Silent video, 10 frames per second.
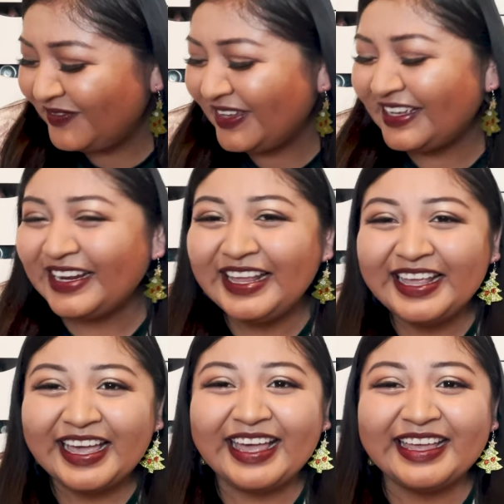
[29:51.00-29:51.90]
but
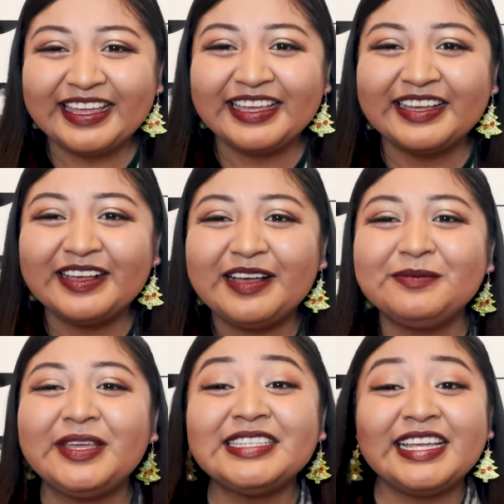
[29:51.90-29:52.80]
I
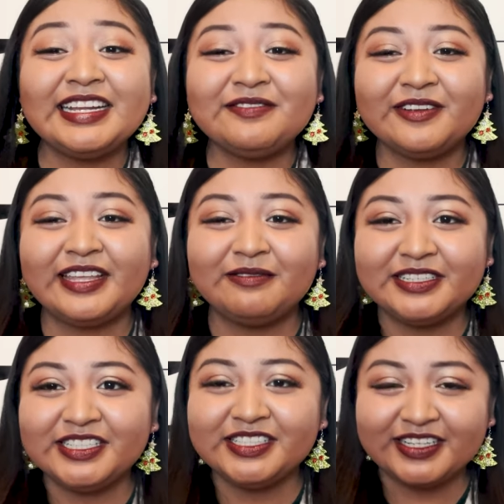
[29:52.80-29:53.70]
am excited for like when
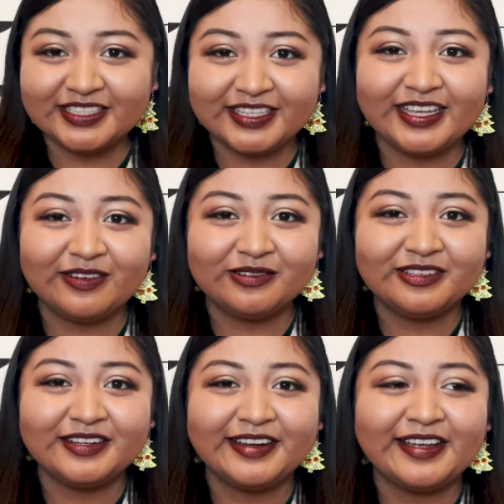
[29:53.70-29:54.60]
she starts to get
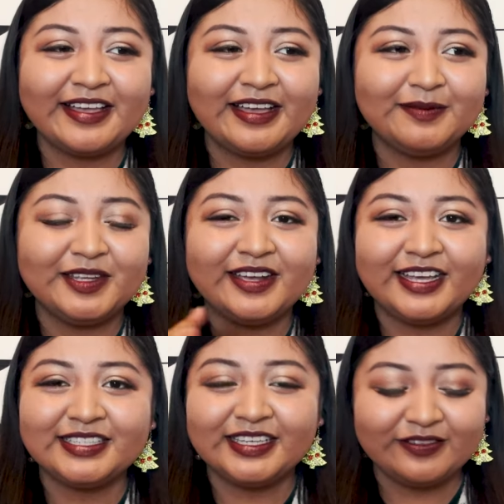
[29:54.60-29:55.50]
older, um, you know,
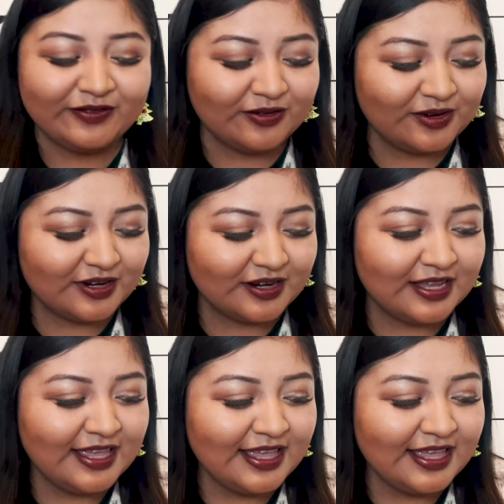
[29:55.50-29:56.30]
asking for,